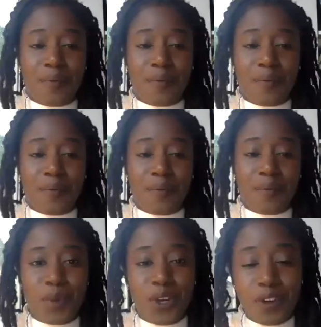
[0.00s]
poems
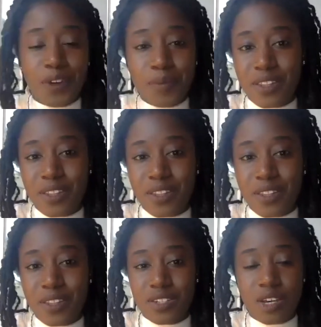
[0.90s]
about this time that we're
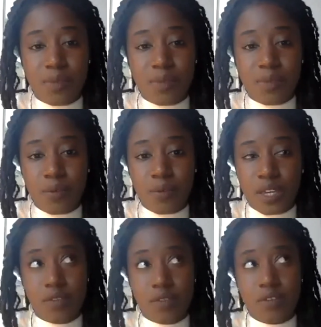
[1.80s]
in
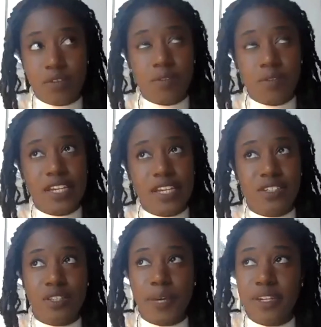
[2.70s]
relation to the
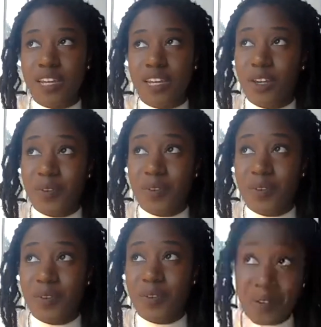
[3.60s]
pandemic, which, as we
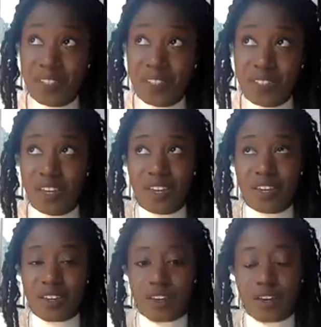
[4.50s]
know, is
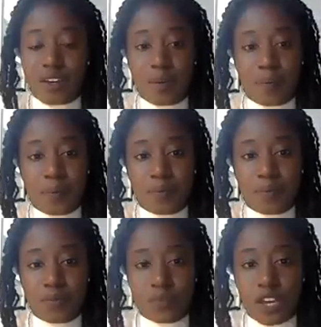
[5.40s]

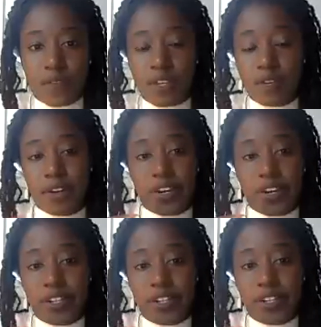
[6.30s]
having a
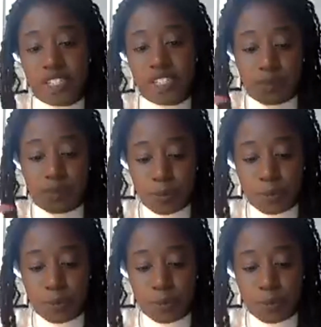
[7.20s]
very
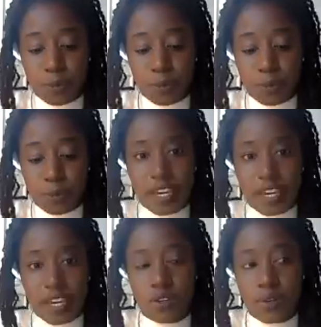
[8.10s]
disproportionate effect
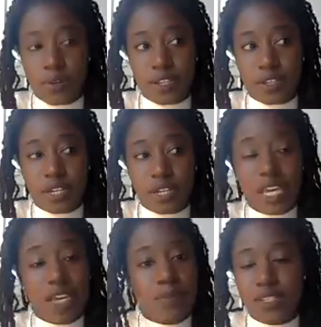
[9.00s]
on who it
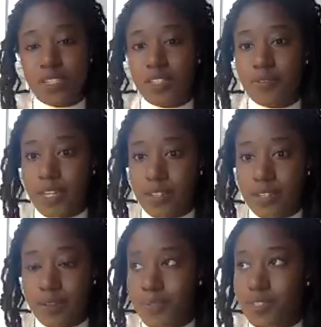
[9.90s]
claims as its
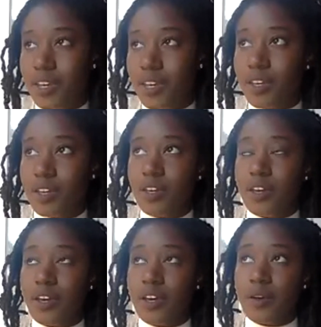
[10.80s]
victims.
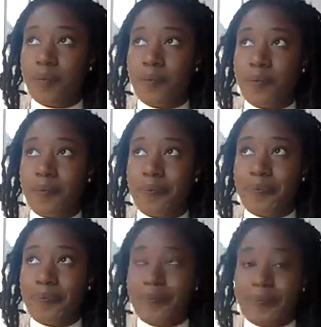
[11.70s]
And